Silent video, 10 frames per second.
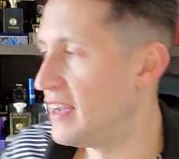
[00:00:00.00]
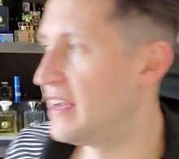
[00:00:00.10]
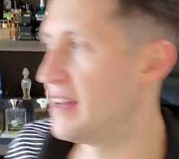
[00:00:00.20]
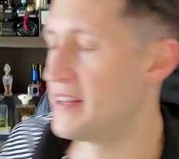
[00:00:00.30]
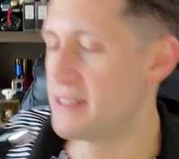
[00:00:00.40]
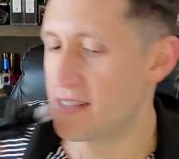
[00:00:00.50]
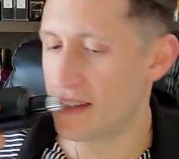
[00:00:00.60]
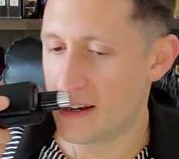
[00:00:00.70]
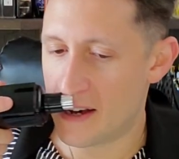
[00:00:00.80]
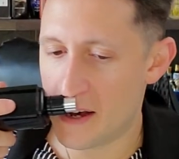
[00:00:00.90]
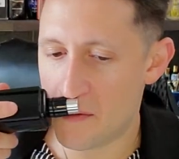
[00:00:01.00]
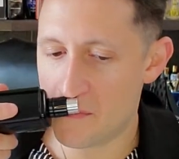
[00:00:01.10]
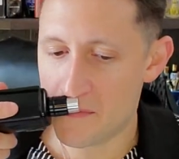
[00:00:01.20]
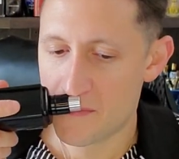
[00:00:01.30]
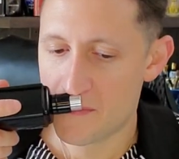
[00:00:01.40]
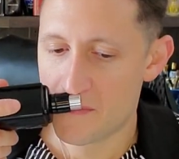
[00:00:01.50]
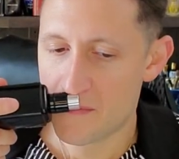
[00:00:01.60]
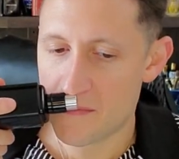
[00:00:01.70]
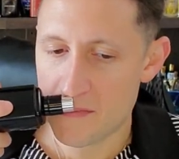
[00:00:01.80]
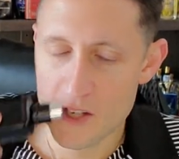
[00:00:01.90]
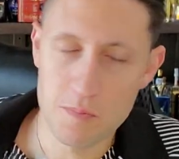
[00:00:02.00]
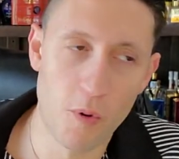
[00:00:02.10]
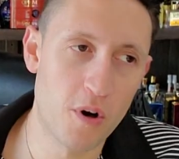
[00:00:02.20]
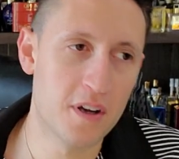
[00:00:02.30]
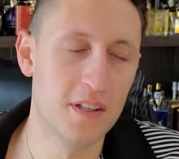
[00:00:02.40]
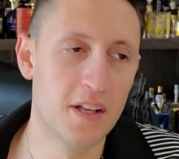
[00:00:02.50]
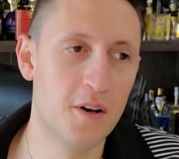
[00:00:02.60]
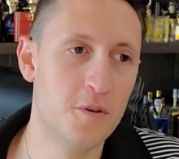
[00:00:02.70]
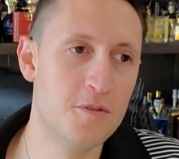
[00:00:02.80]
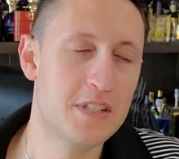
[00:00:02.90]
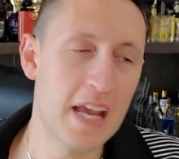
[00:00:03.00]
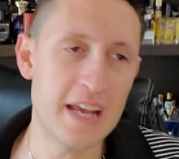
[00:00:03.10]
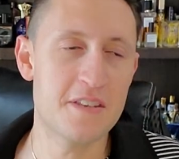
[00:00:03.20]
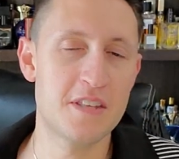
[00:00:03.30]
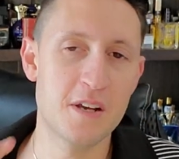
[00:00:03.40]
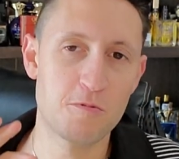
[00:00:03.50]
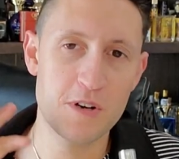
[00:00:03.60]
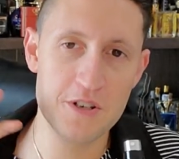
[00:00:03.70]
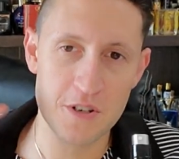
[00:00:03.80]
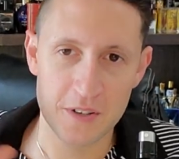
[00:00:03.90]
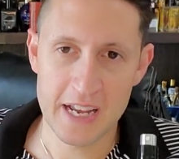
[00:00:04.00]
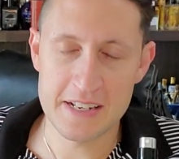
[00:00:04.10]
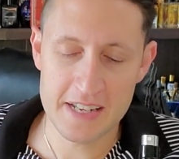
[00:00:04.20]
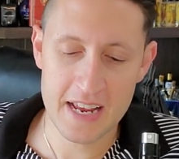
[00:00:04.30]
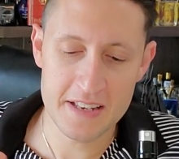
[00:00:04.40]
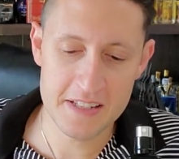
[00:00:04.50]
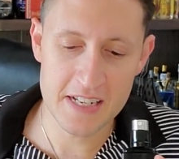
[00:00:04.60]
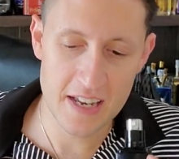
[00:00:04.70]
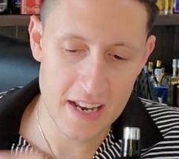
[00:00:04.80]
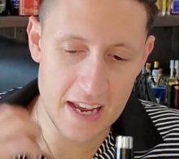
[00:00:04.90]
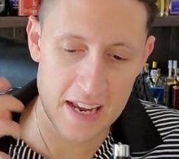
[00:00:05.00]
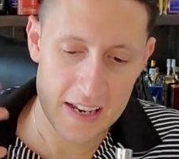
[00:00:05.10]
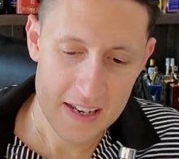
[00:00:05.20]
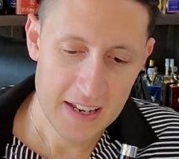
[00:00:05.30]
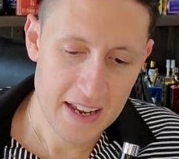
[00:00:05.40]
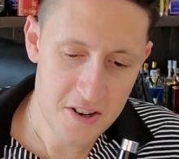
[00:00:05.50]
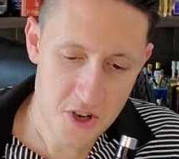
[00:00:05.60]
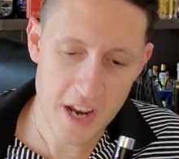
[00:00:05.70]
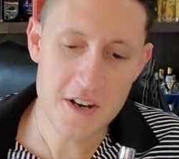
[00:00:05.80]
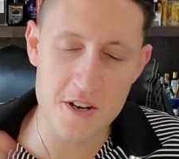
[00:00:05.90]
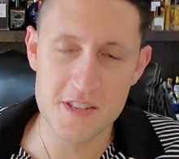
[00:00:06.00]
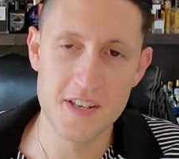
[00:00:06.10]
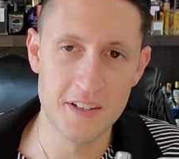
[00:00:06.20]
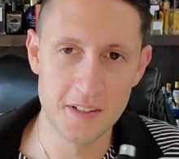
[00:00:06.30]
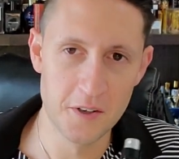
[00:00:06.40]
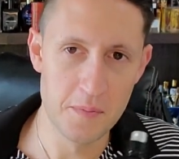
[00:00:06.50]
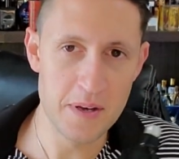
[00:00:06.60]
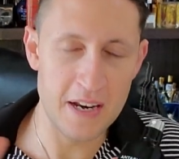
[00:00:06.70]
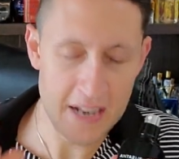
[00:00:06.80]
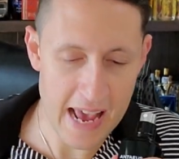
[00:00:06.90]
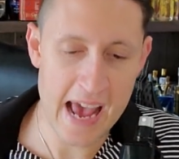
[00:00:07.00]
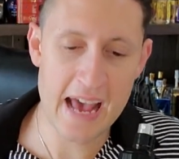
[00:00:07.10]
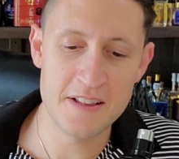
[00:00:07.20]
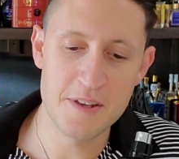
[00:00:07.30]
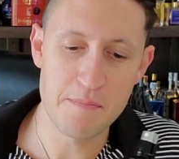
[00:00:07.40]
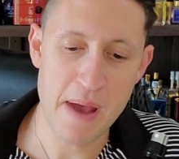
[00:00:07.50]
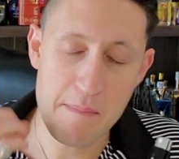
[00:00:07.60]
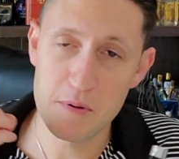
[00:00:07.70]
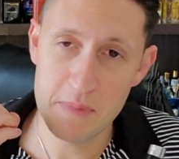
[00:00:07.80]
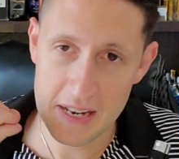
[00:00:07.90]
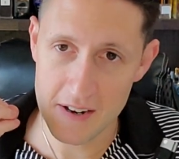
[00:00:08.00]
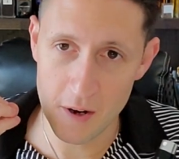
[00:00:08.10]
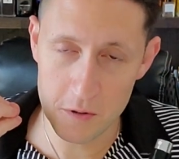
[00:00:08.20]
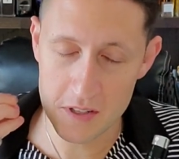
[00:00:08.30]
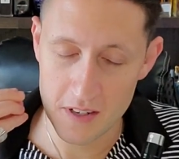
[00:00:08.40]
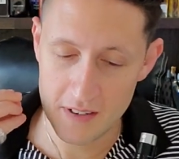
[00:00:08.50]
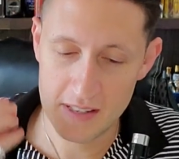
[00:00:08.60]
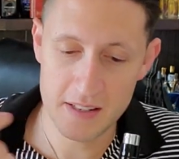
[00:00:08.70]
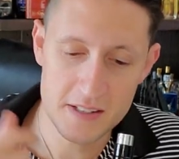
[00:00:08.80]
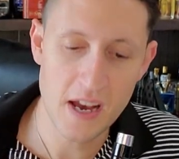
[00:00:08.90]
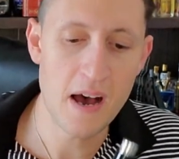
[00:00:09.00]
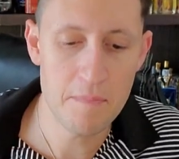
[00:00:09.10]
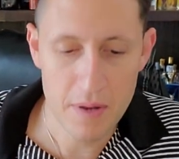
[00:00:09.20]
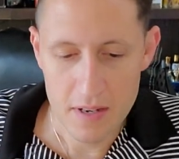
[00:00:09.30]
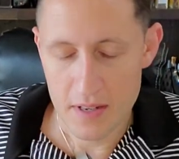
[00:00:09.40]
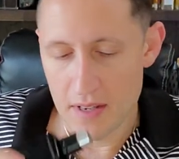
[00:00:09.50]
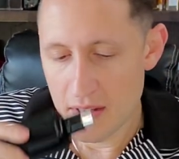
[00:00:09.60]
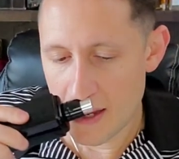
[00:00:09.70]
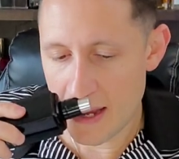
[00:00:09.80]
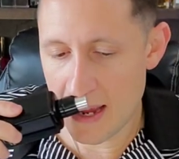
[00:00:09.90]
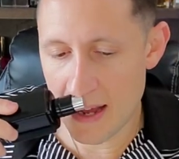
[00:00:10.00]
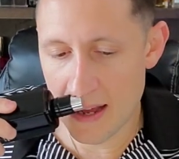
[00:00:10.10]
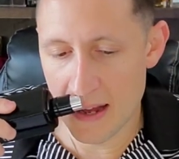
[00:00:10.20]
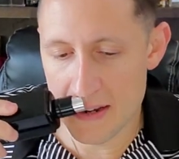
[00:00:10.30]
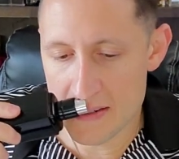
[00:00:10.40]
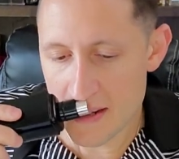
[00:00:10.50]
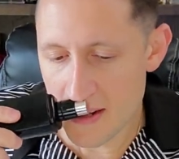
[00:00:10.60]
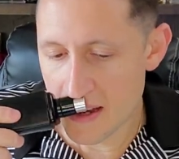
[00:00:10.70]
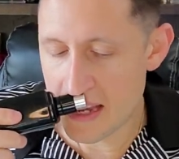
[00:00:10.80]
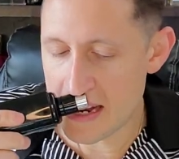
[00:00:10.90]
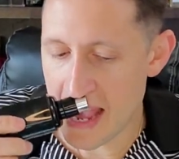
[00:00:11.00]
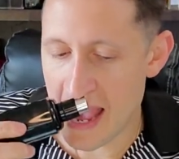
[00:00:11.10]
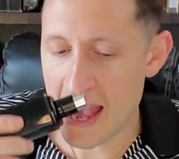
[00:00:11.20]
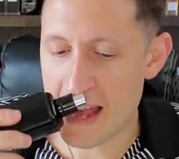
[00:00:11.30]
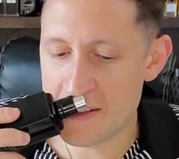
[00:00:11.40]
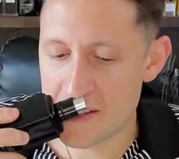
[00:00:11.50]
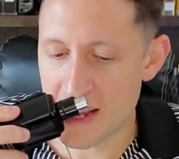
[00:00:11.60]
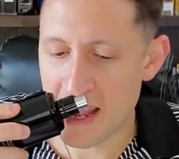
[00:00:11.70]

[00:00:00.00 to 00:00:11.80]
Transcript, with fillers: And um, the Sport Cologne takes the original Antaeus DNA and changes it a little bit. It adds a peppermint note in the top, and it adds